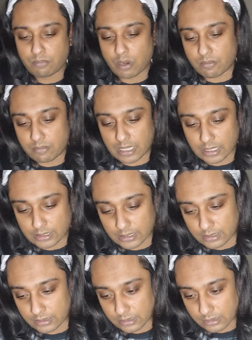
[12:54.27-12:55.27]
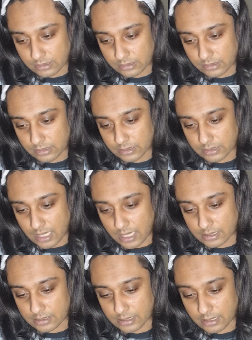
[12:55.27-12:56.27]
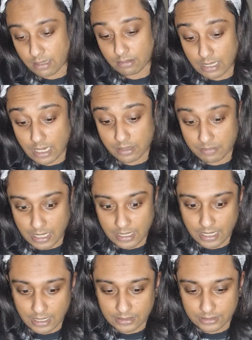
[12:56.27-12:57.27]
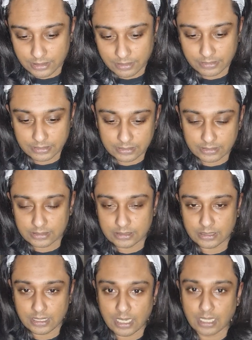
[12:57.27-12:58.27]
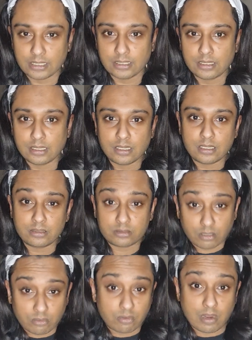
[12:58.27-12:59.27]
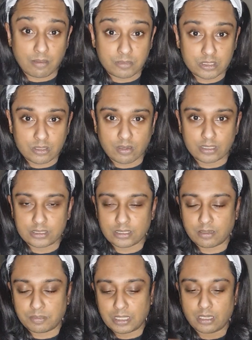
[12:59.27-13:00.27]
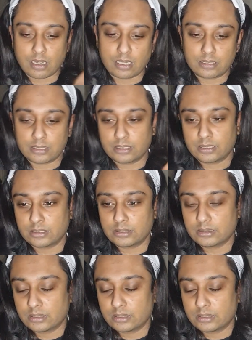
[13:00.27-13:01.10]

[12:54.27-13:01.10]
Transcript: Popped my head in town, said, "Oh, hello mate, how you doing?" and this and that. Because I grew out the sides, and I've been going to